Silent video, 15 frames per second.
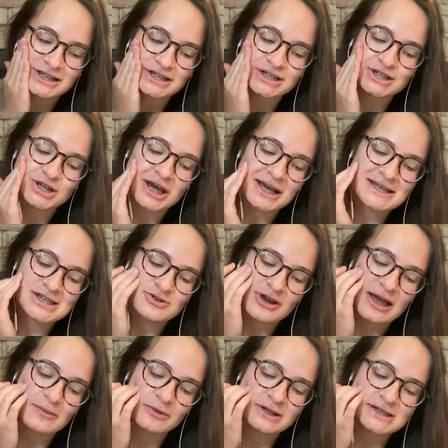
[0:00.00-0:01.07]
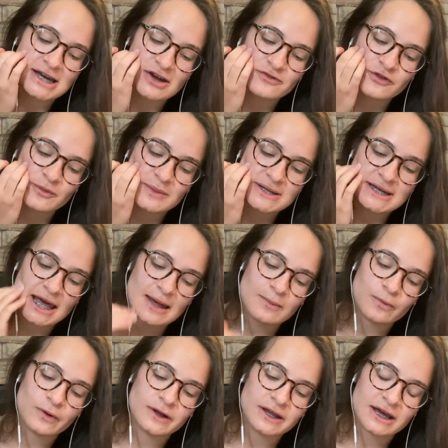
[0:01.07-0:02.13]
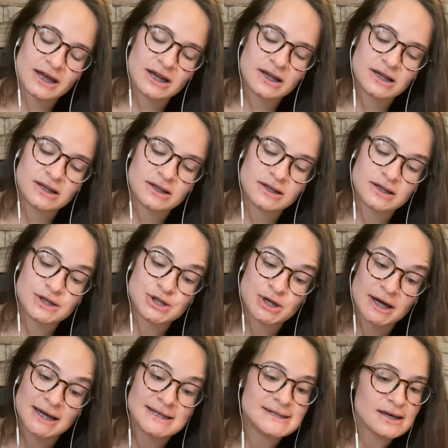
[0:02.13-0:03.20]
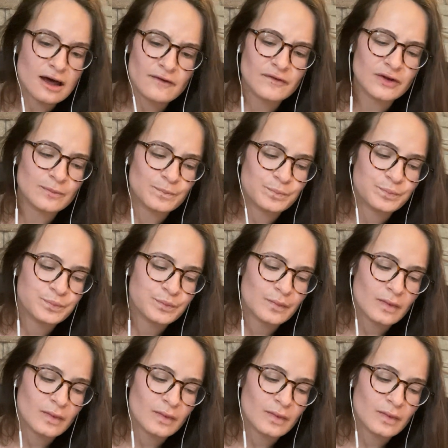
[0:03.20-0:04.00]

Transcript: Jack scrambled down from a table and hid in the giant's oven.